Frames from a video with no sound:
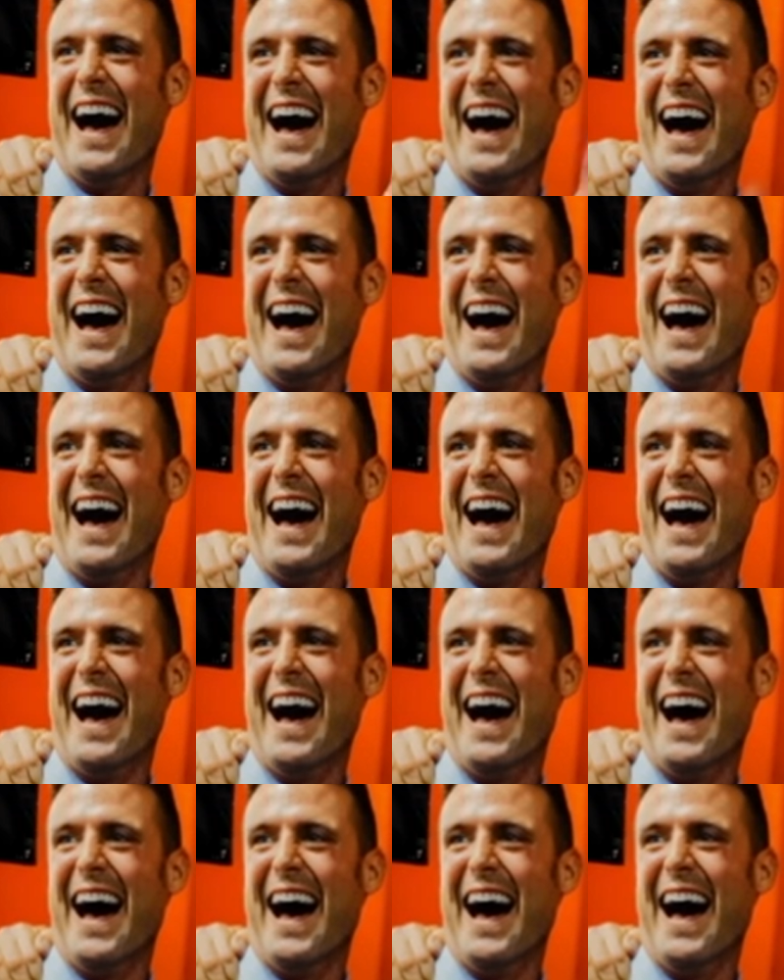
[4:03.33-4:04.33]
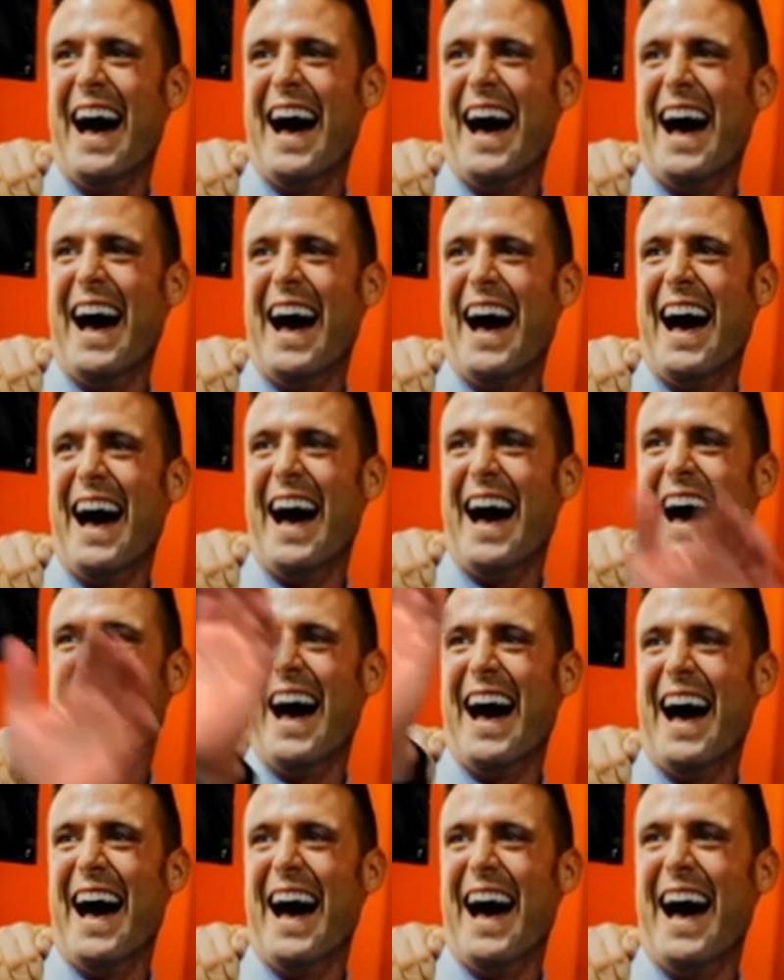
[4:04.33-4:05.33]

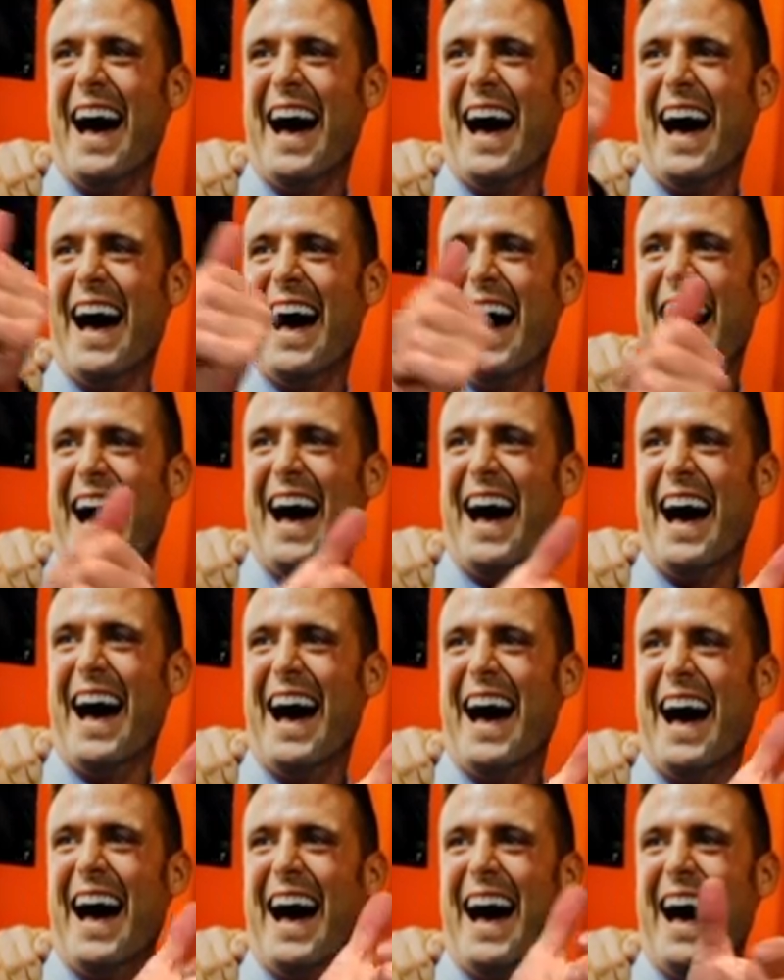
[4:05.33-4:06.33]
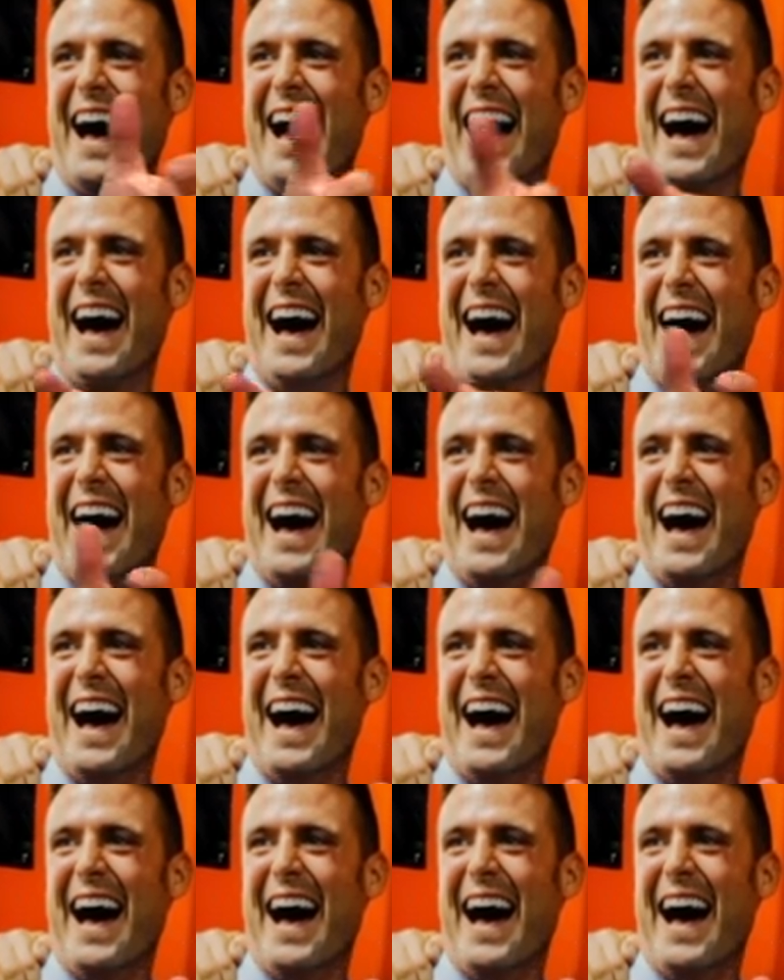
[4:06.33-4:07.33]

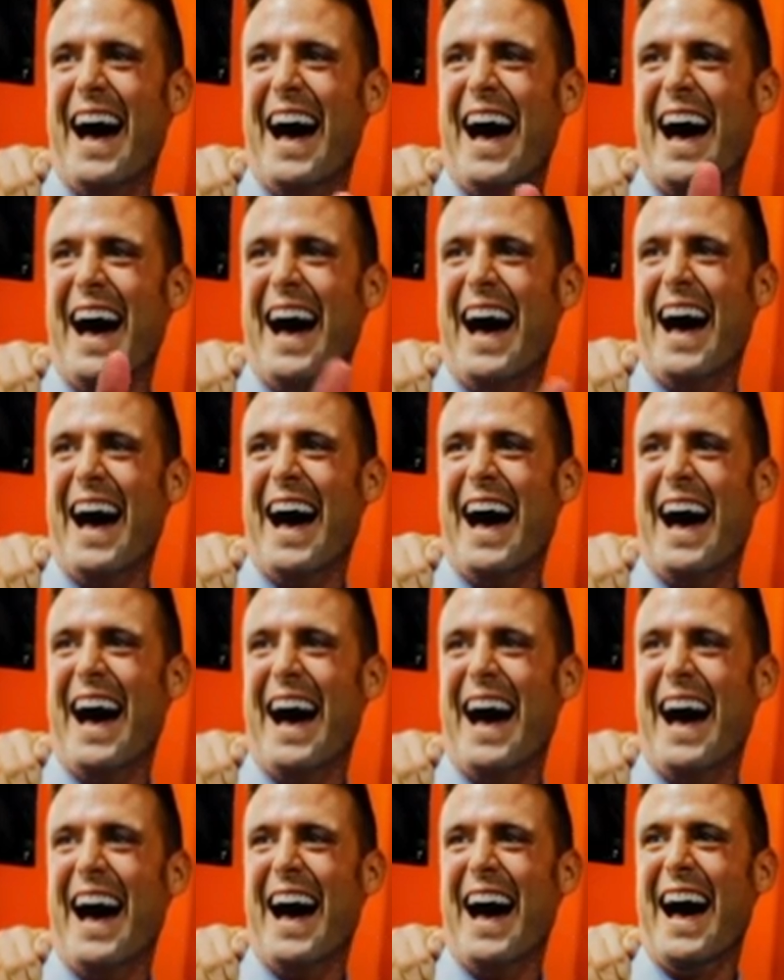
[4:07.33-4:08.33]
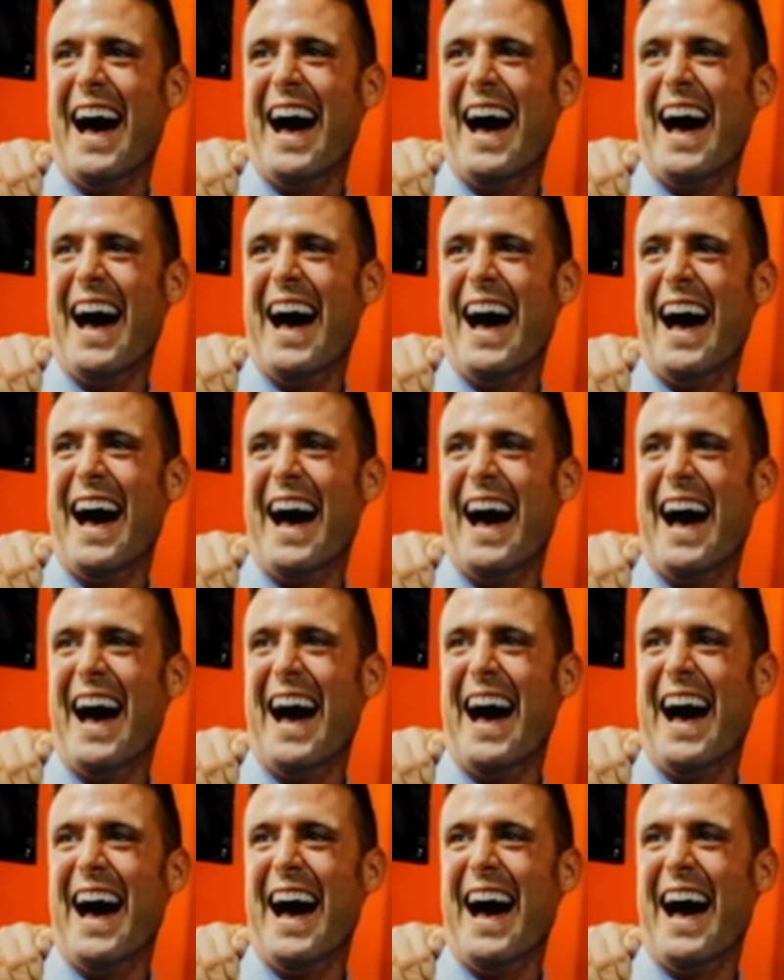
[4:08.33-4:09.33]

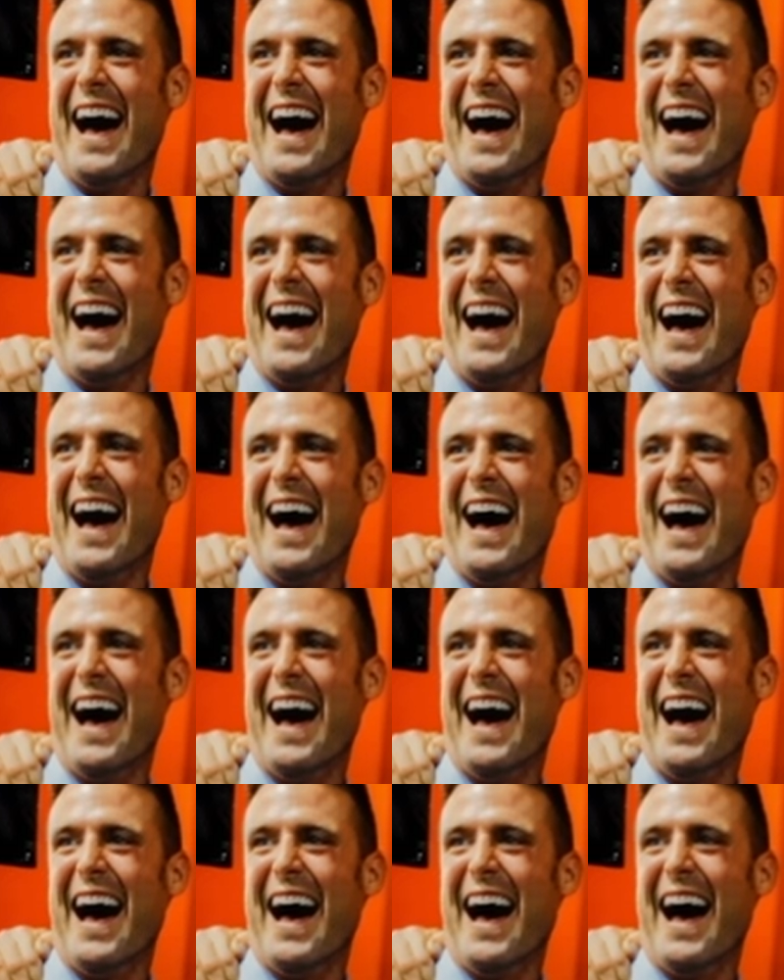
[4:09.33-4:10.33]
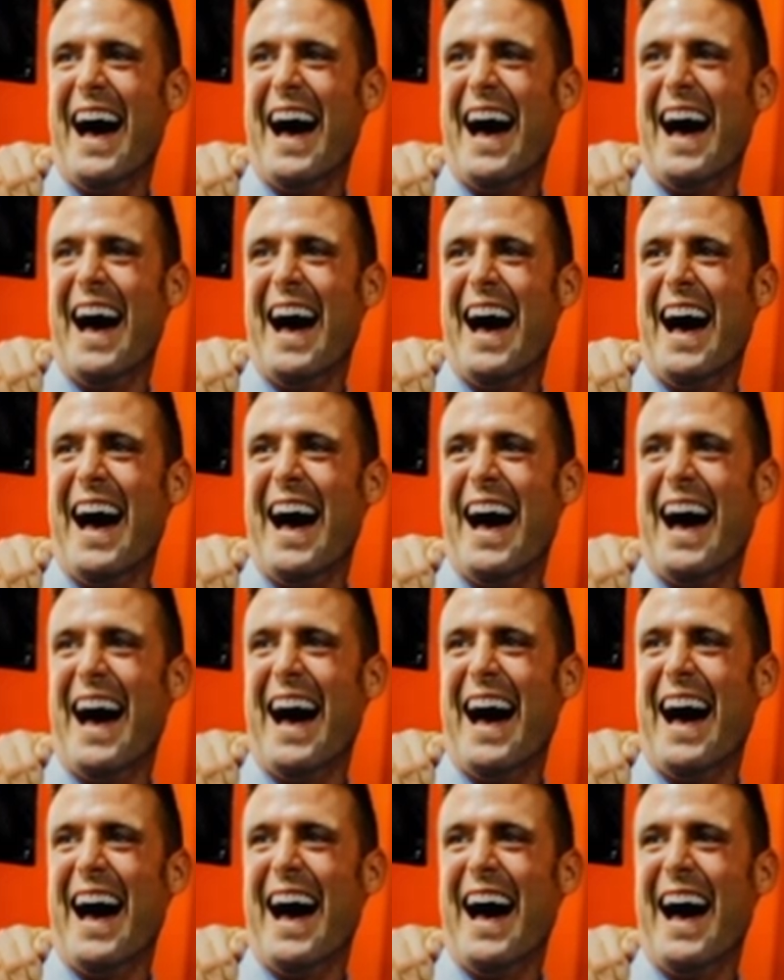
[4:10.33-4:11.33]
No words are spoken by the person on screen.